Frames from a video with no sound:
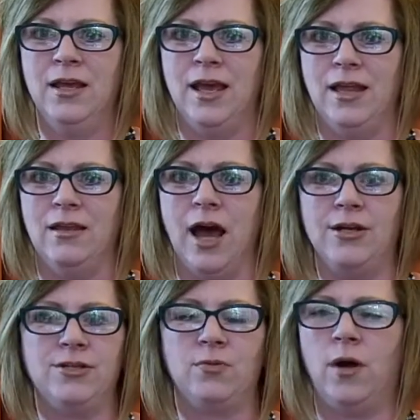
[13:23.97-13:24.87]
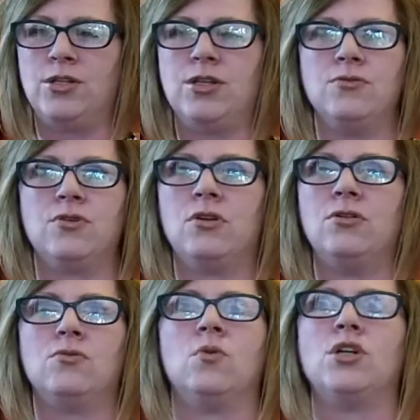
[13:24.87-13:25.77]
and I just watched those
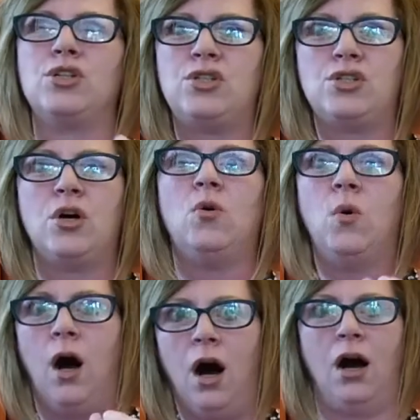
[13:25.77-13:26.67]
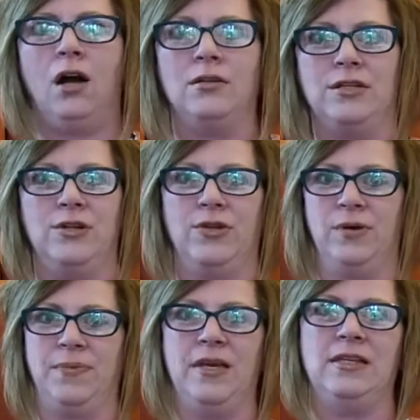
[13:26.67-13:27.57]
girls work so hard to do
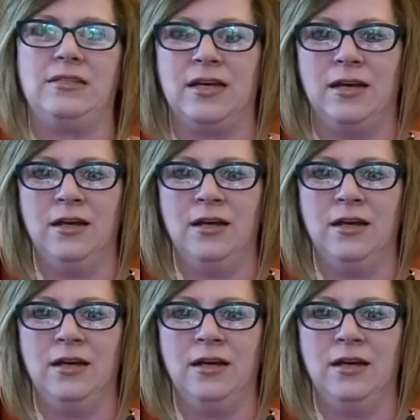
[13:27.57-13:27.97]
their piece.